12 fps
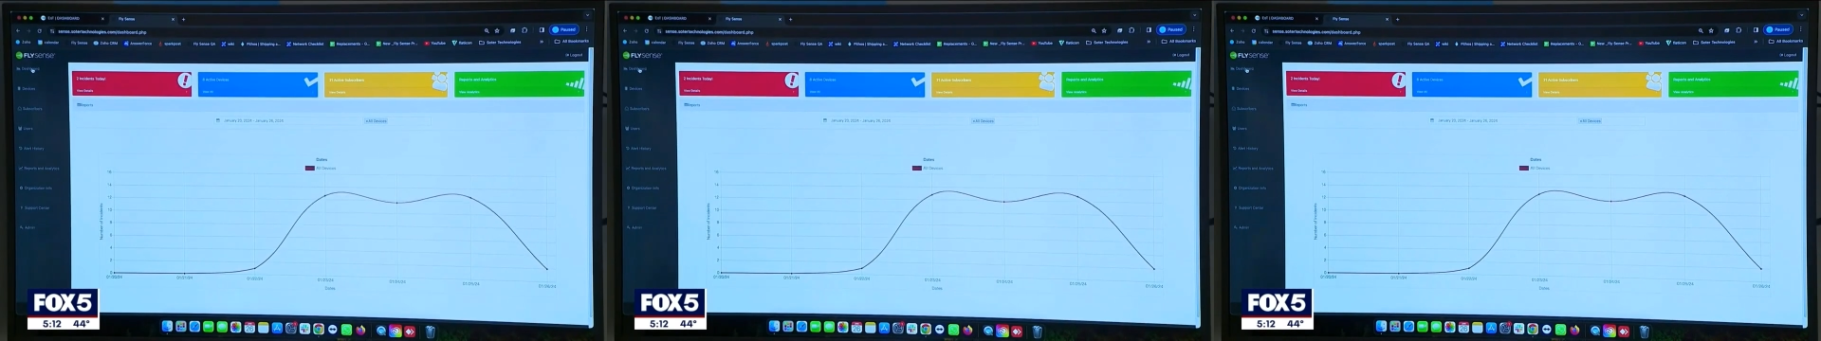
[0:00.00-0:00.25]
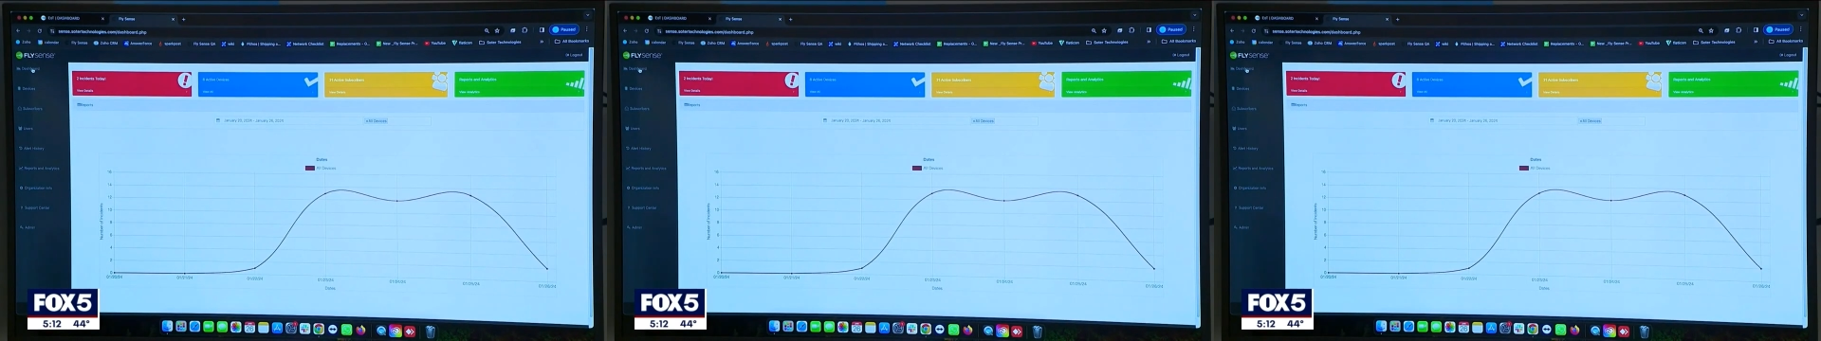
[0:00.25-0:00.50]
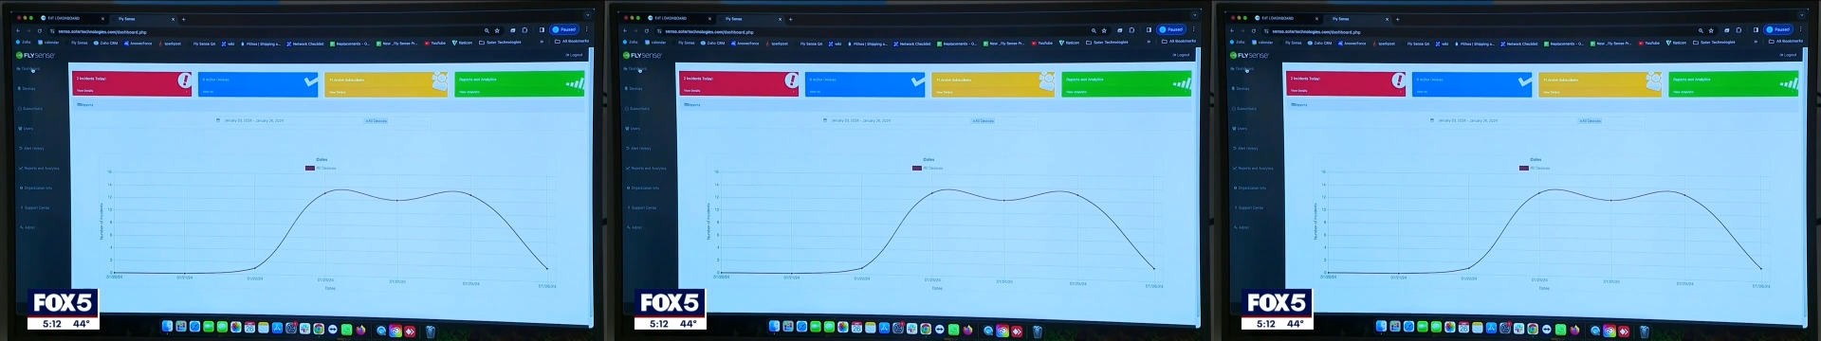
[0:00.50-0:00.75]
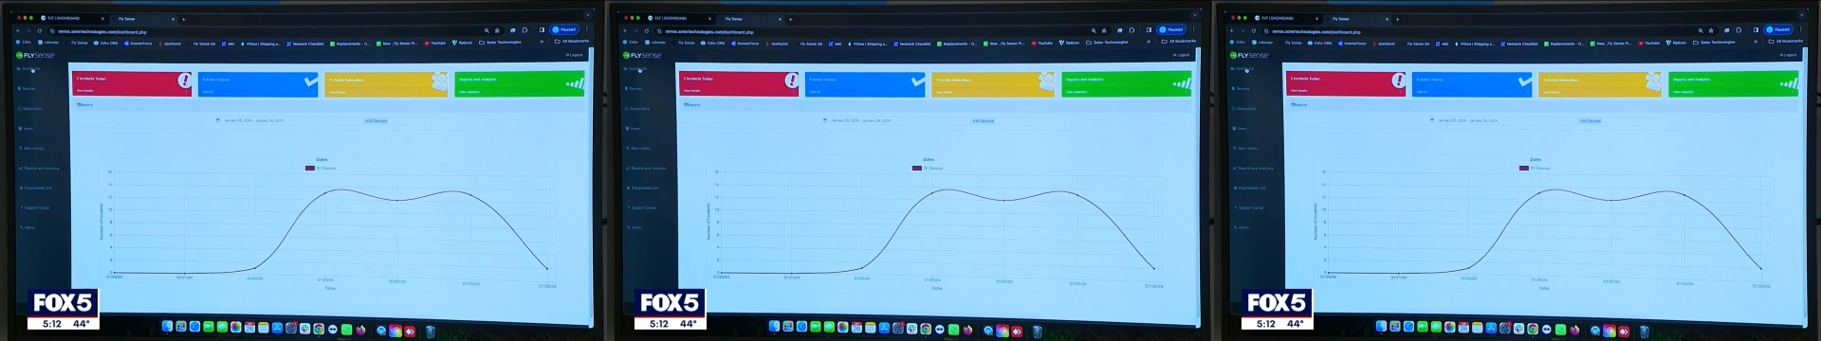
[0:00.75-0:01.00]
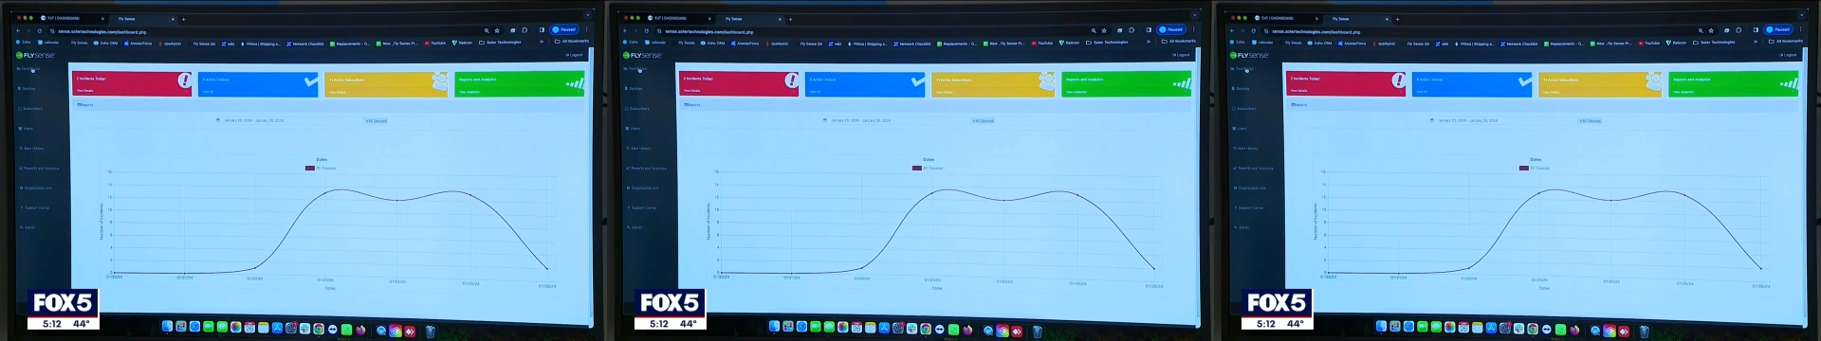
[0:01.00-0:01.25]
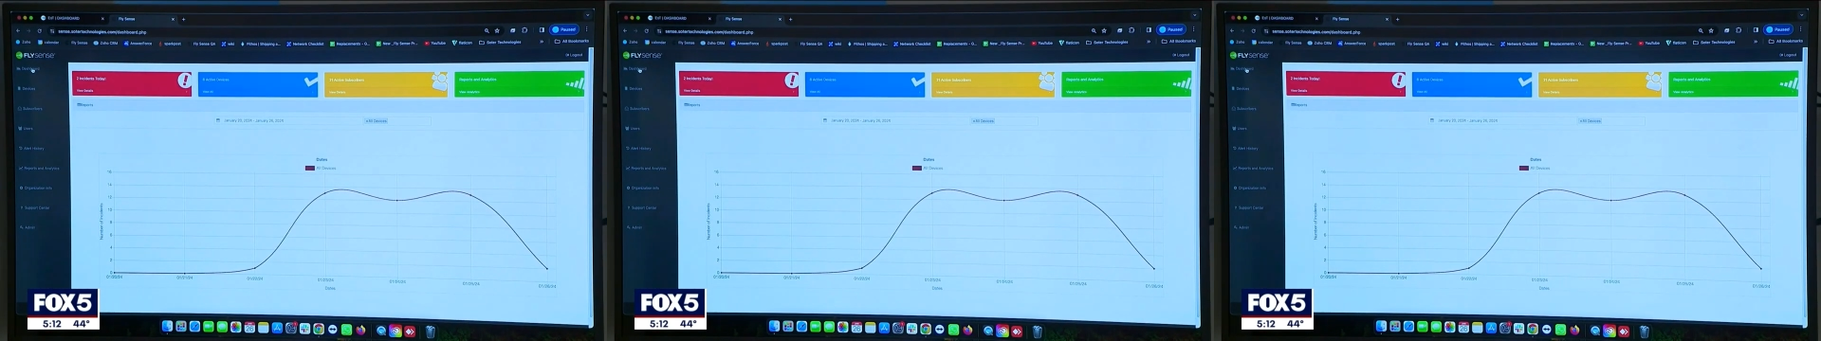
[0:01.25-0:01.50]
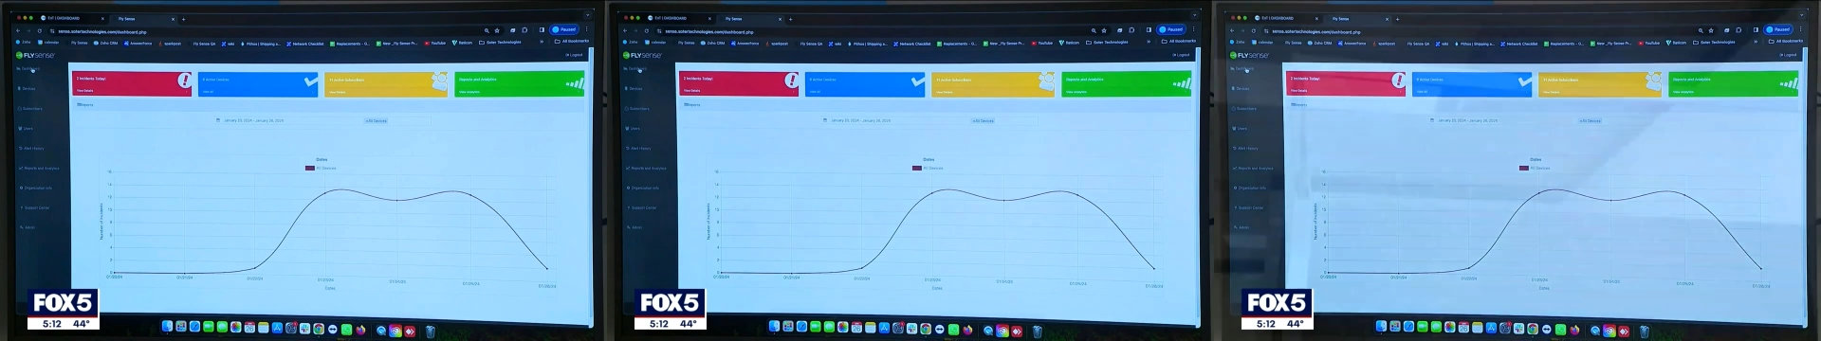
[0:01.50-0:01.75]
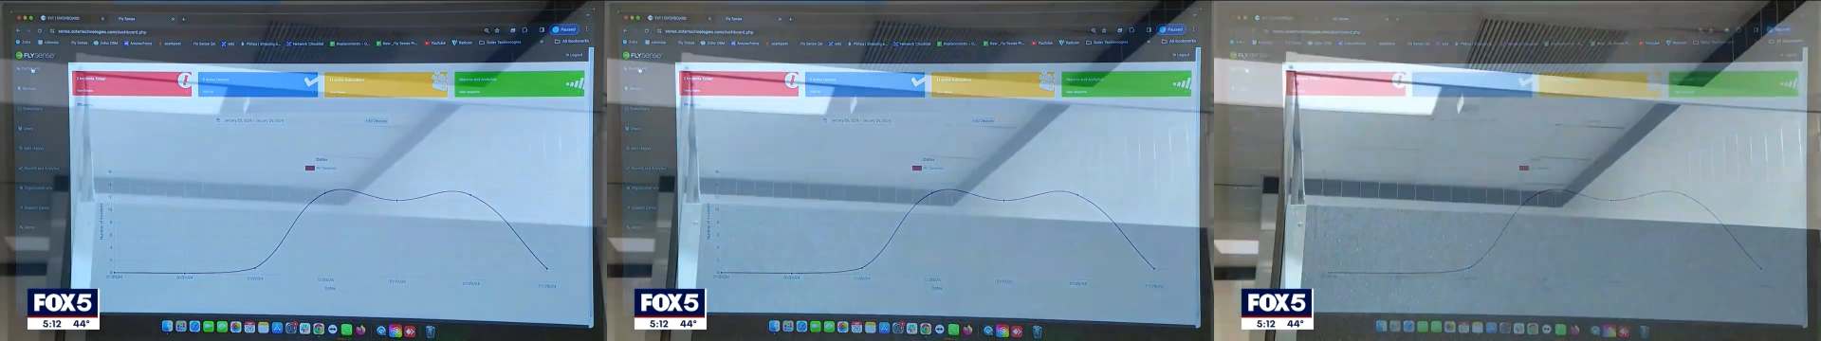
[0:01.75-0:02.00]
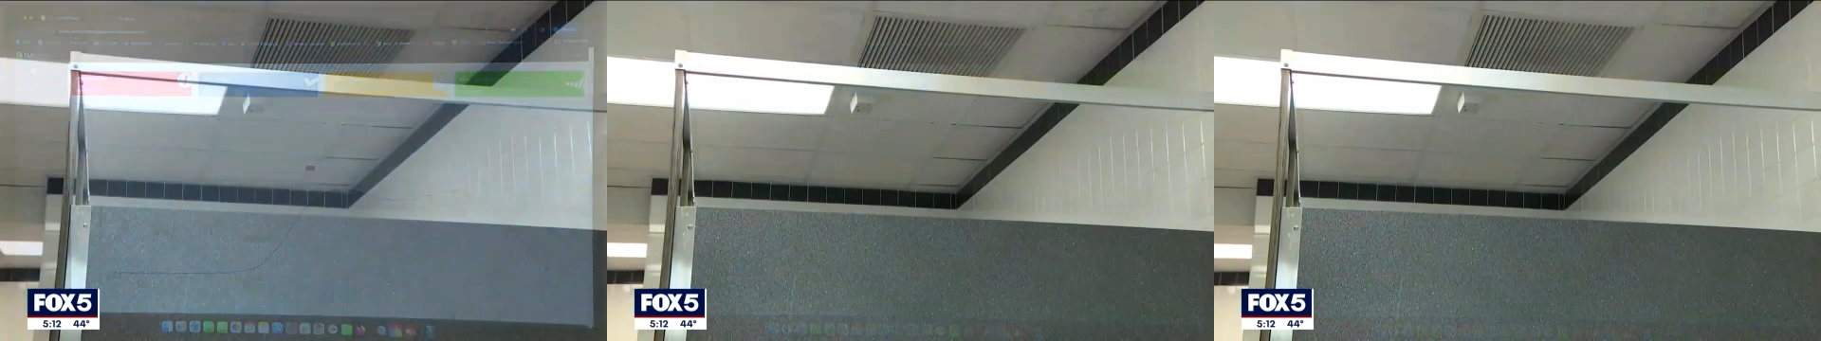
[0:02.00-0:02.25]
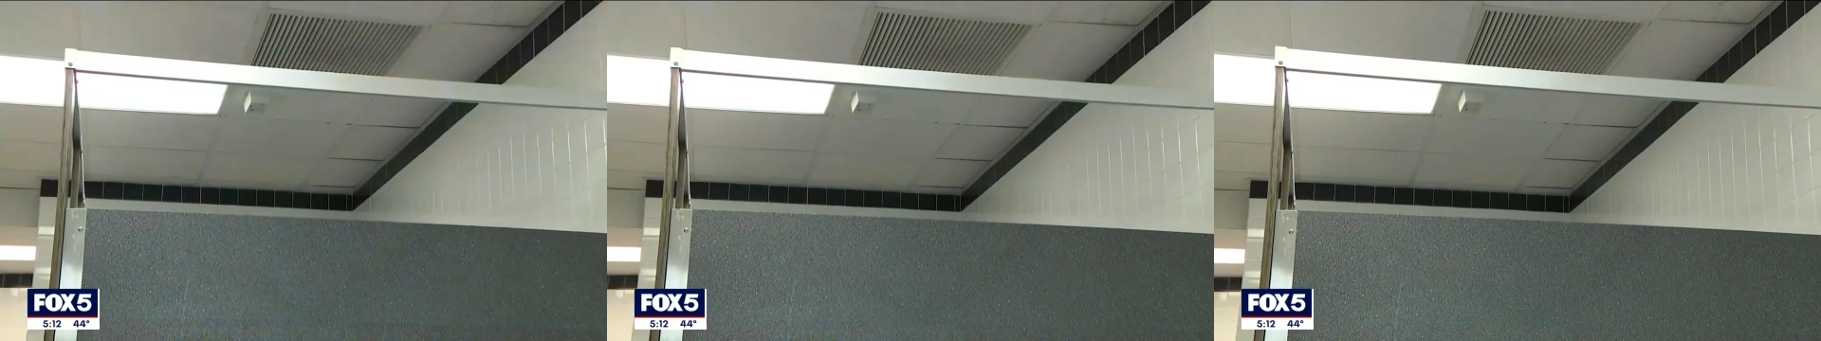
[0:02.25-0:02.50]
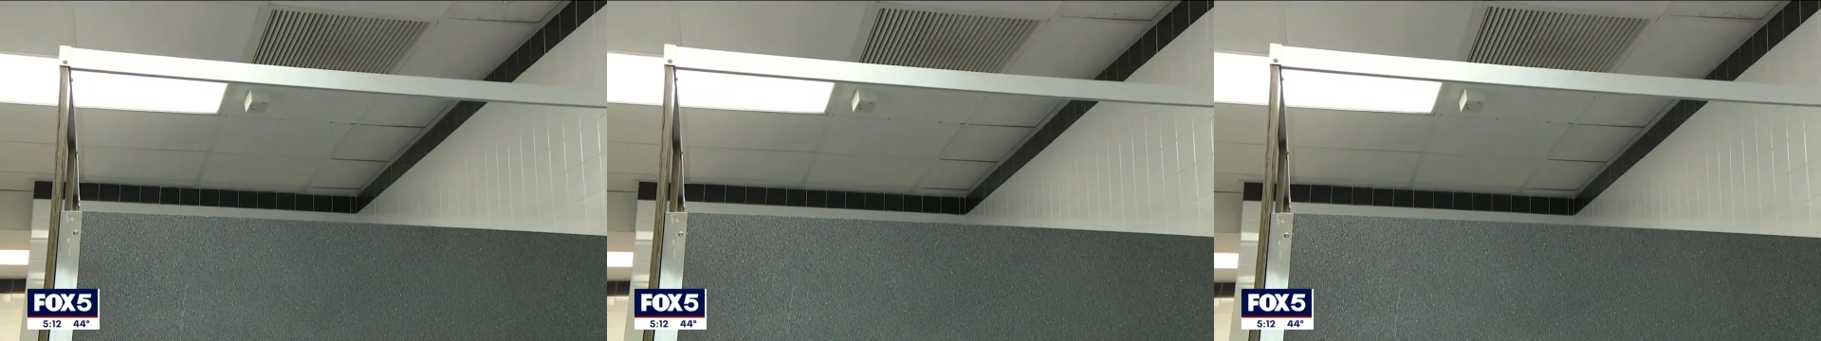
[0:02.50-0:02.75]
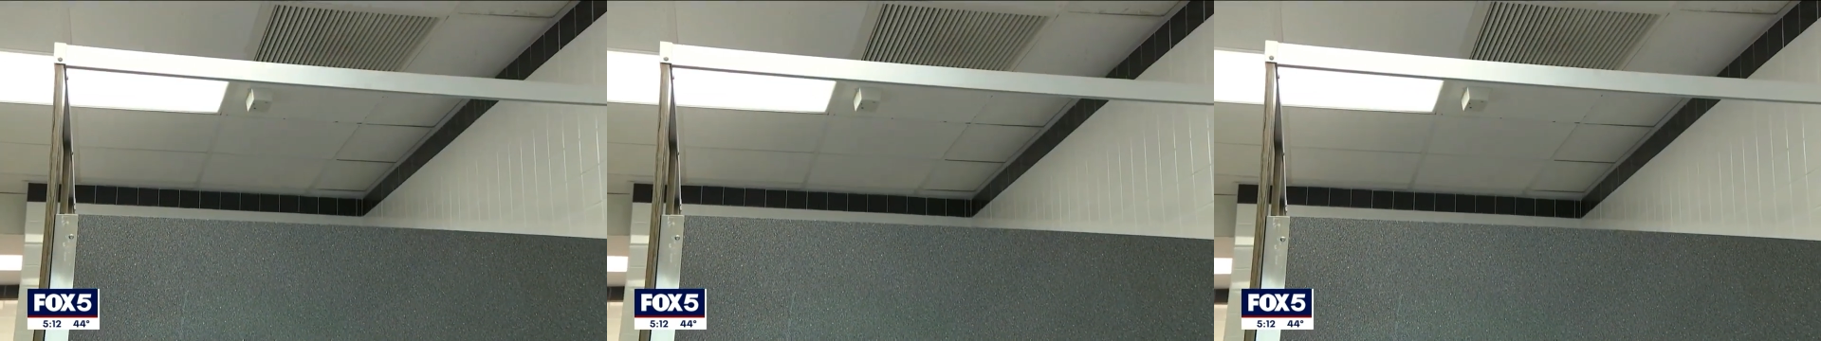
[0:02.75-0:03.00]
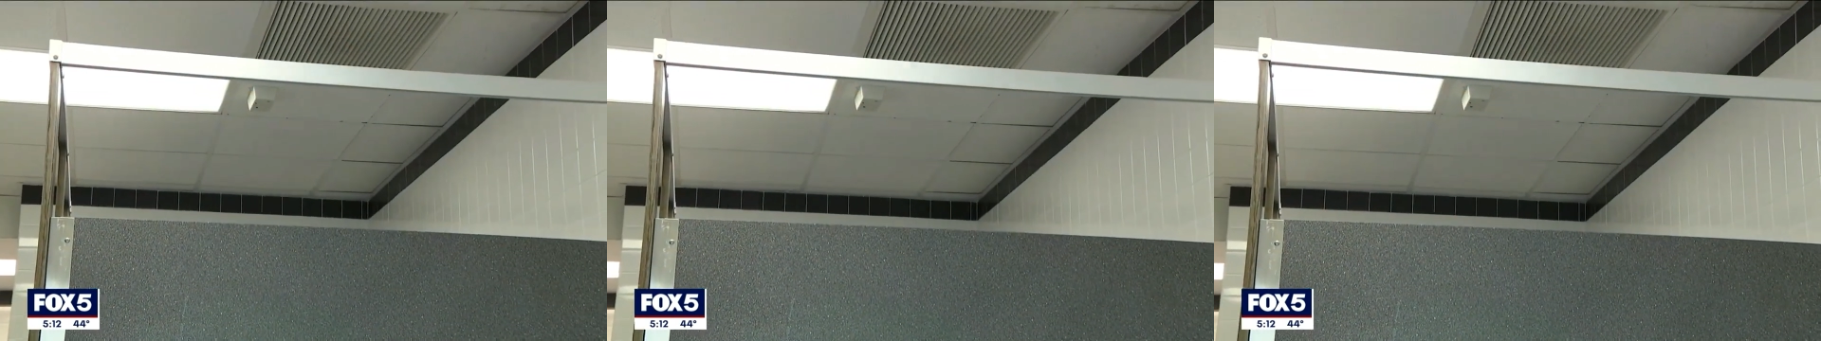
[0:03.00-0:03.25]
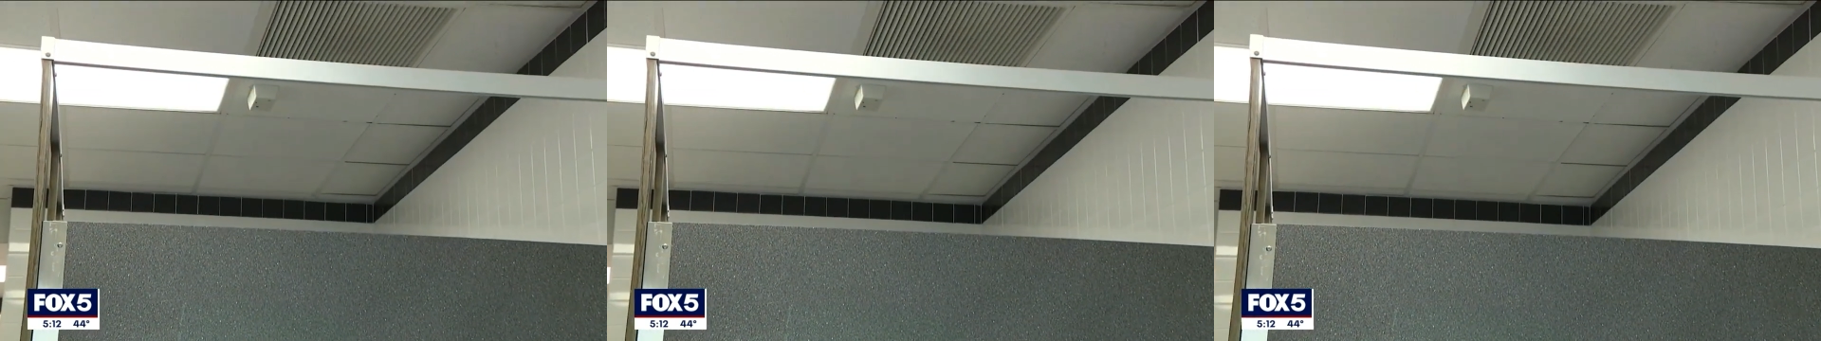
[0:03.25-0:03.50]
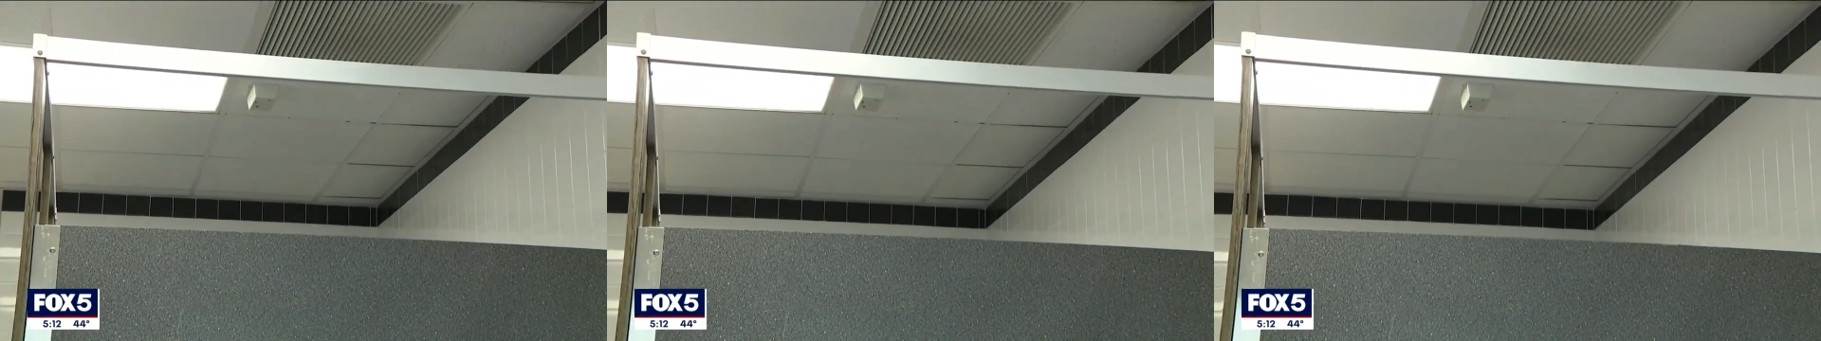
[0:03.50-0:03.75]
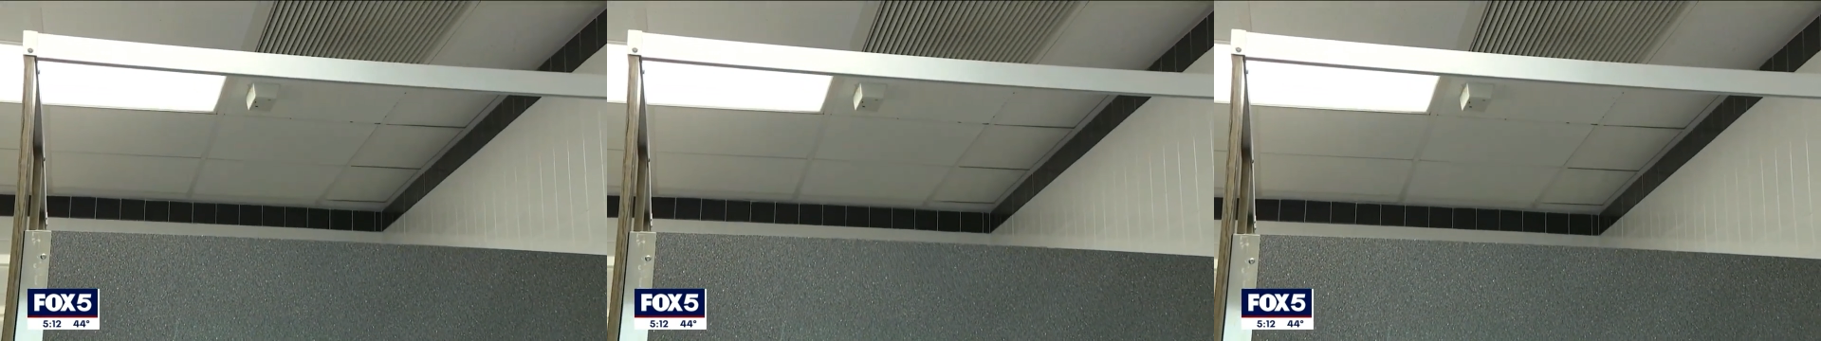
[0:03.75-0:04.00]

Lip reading: Nobody's mouth can be seen.